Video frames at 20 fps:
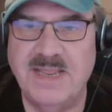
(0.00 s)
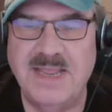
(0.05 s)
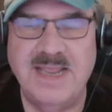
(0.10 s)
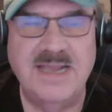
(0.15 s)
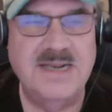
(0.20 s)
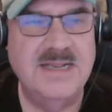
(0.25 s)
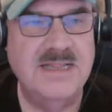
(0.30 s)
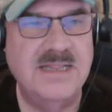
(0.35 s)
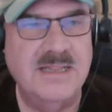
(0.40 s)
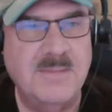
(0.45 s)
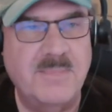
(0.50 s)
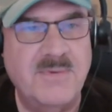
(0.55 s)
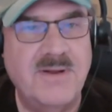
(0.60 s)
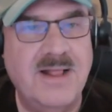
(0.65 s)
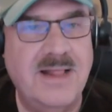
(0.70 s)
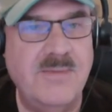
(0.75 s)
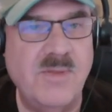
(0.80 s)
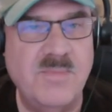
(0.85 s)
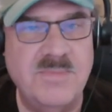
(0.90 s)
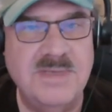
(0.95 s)
and the
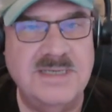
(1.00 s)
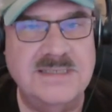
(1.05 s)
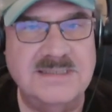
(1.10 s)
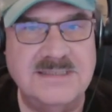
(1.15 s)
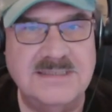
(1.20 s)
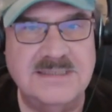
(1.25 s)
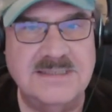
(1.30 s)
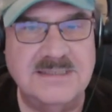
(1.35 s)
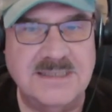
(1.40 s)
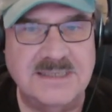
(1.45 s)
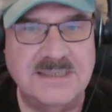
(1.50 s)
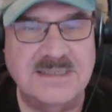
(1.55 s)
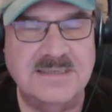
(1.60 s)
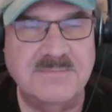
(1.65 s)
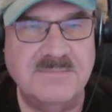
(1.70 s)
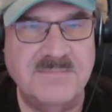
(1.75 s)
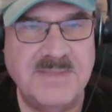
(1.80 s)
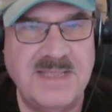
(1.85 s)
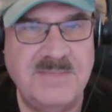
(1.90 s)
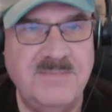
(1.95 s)
problem is is that
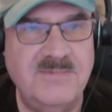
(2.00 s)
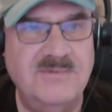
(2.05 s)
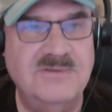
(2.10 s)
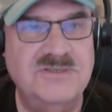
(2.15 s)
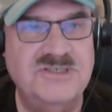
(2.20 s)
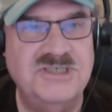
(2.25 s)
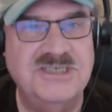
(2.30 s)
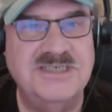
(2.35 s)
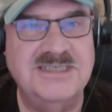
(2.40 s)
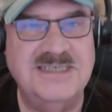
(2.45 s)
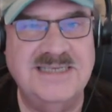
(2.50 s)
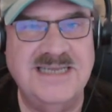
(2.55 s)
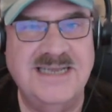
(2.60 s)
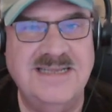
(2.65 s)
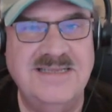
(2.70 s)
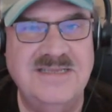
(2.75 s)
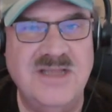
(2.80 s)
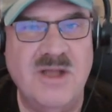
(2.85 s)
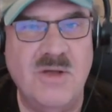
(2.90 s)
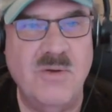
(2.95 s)
people just
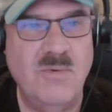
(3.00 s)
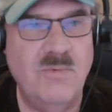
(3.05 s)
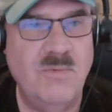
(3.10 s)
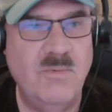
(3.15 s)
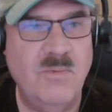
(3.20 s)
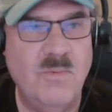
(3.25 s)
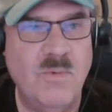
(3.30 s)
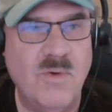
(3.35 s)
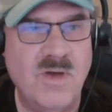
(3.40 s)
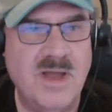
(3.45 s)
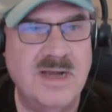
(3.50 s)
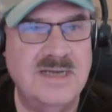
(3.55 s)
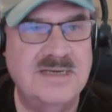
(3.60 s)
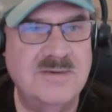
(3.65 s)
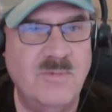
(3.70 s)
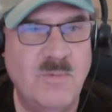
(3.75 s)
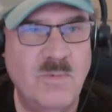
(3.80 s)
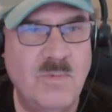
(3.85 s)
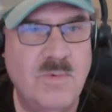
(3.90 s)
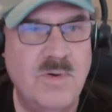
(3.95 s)
don't want
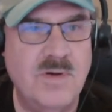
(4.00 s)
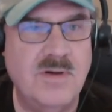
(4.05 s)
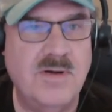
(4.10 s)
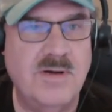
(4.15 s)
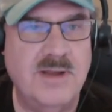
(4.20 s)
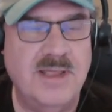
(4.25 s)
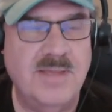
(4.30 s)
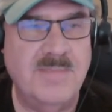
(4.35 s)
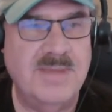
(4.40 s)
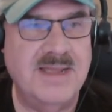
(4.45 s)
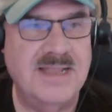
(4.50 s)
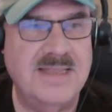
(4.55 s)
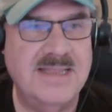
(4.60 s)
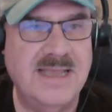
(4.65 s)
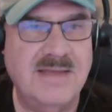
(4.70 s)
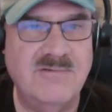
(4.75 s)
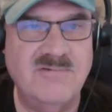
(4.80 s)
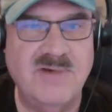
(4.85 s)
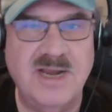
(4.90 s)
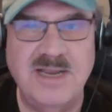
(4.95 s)
to worry about
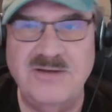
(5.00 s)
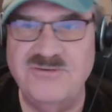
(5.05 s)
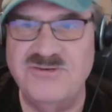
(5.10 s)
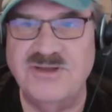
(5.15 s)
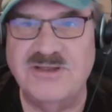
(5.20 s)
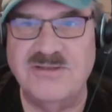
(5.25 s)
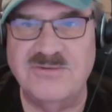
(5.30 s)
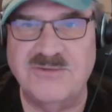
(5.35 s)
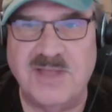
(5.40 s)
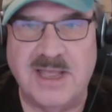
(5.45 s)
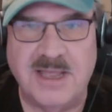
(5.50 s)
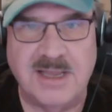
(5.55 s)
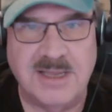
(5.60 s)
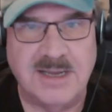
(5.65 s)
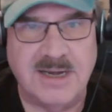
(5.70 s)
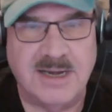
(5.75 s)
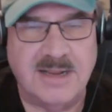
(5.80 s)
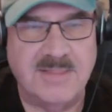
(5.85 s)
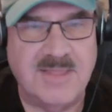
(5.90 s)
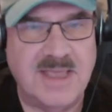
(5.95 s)
that range
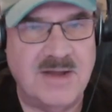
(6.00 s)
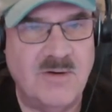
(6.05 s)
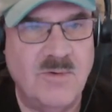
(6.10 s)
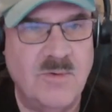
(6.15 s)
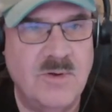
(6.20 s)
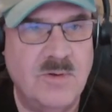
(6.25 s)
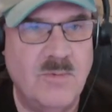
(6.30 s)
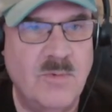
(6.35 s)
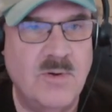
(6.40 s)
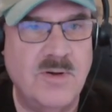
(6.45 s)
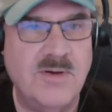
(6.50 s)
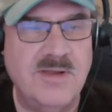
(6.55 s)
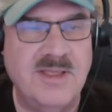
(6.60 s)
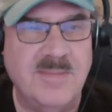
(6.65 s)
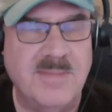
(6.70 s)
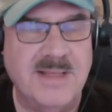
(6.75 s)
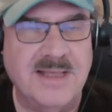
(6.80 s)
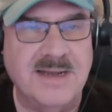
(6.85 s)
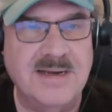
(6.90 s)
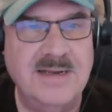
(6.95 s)
anxiety. They don't want to worry
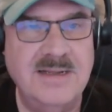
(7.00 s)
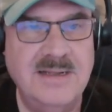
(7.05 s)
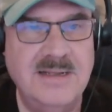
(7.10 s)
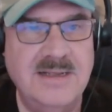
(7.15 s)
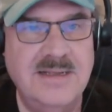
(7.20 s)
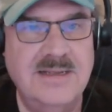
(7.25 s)
about